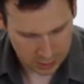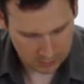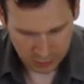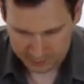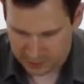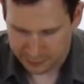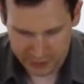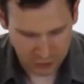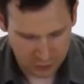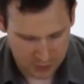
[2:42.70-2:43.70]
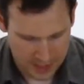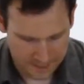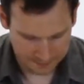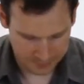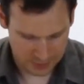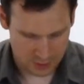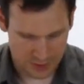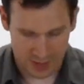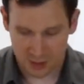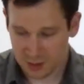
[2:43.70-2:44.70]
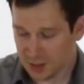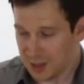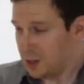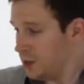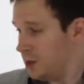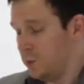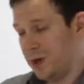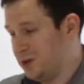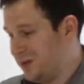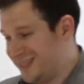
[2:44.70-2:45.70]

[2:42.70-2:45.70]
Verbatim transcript: and put a bit of pressure on there. Okay, we're going to